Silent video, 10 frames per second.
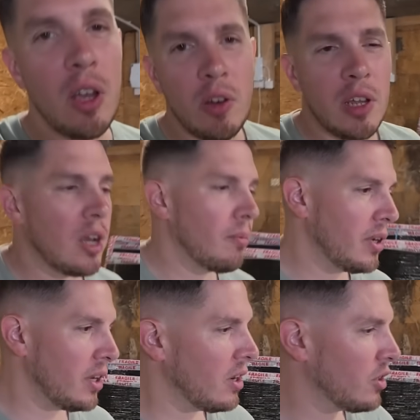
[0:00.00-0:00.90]
the only
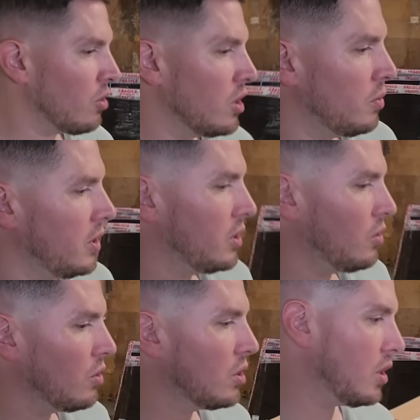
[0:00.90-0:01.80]
company that I trust with this
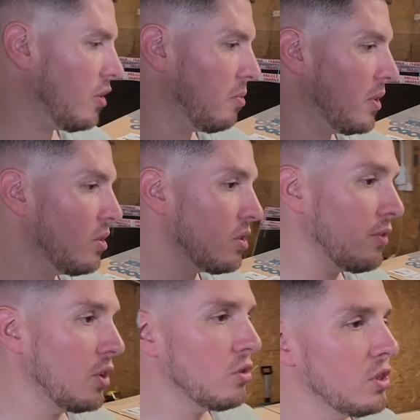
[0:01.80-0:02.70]
sort of stuff because
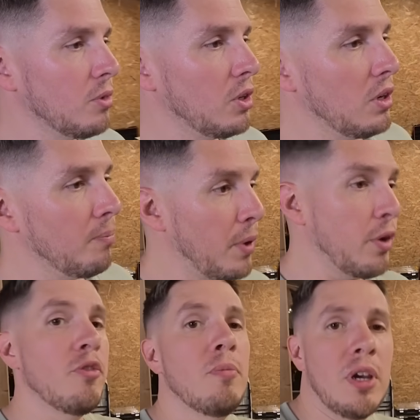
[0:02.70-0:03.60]
I've used them on
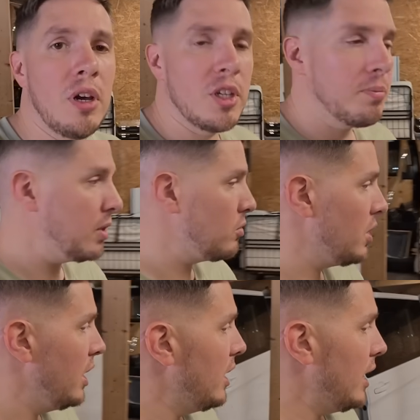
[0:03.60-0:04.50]
both of my last
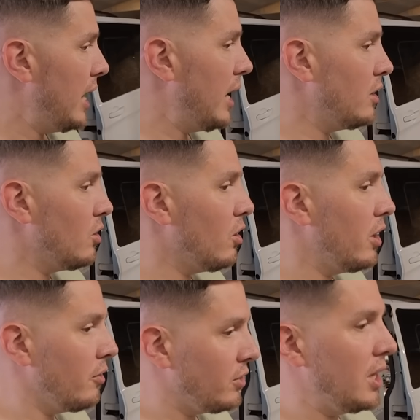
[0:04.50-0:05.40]
builds, and
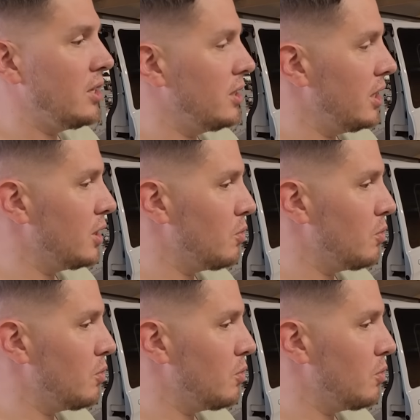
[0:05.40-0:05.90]
I have tested it